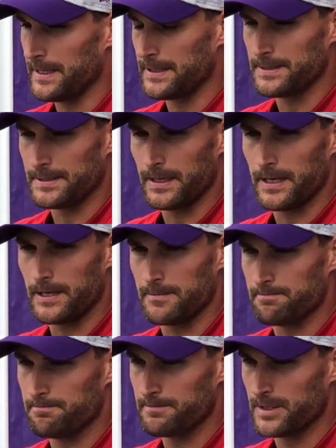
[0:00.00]
and you
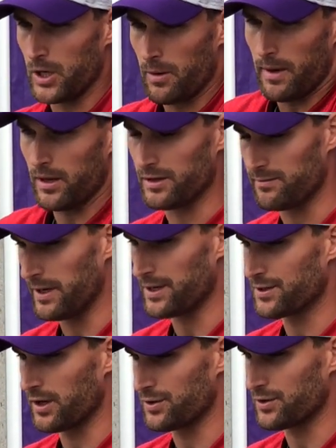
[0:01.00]
know, I'll leave my
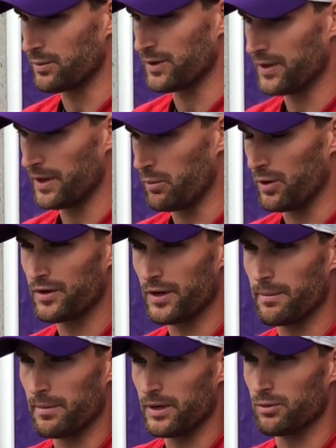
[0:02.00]
discussion with him,
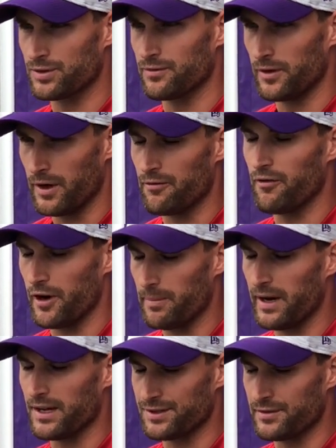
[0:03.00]
but it was a very, very
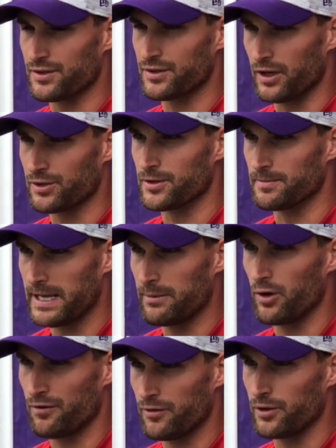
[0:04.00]
positive discussion. Came
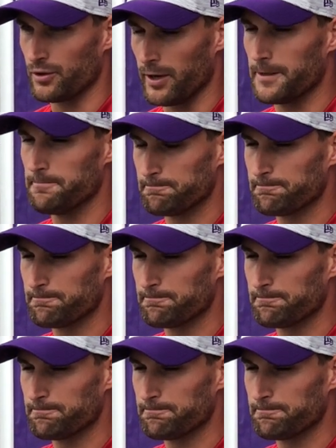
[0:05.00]
away feeling great.